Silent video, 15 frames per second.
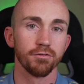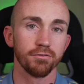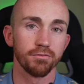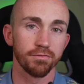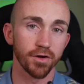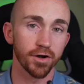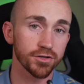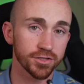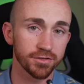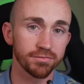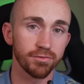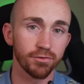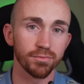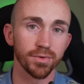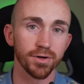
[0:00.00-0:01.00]
First and
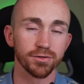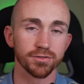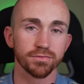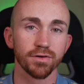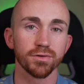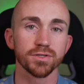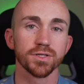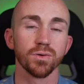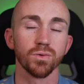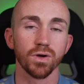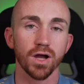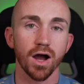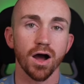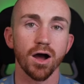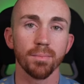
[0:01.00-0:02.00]
foremost, focus on
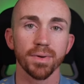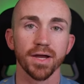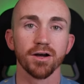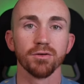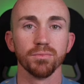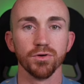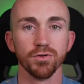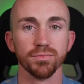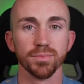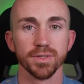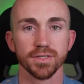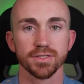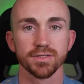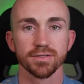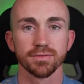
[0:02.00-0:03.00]
compound
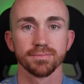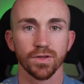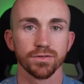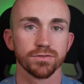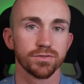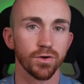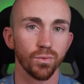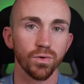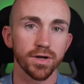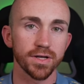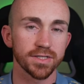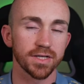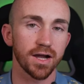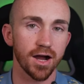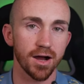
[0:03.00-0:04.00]
movements. So what is a
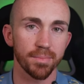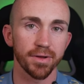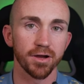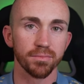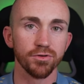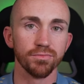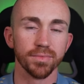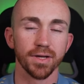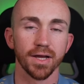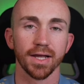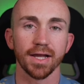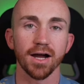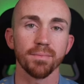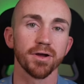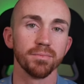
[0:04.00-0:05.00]
compound movement? A
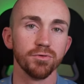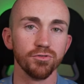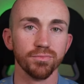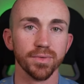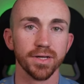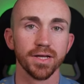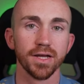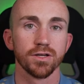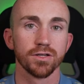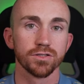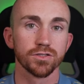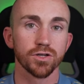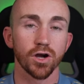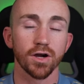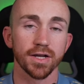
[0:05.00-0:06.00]
compound movement
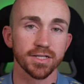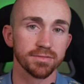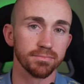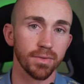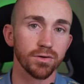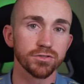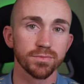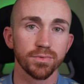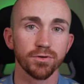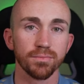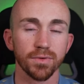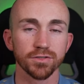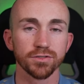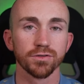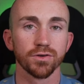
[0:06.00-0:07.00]
targets multiple
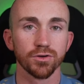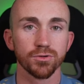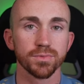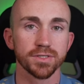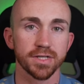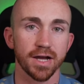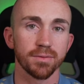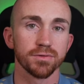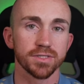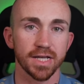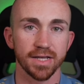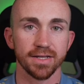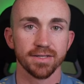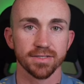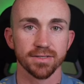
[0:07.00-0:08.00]
muscle groups
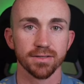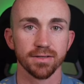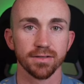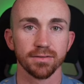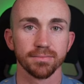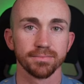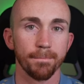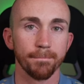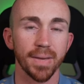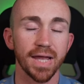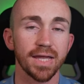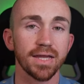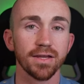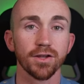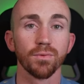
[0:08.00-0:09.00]
simultaneously,
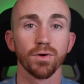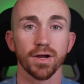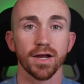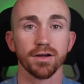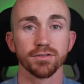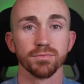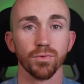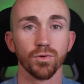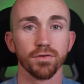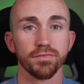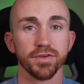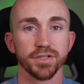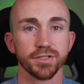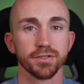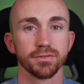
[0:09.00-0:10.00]
making your workouts more
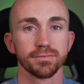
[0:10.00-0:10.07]
efficient.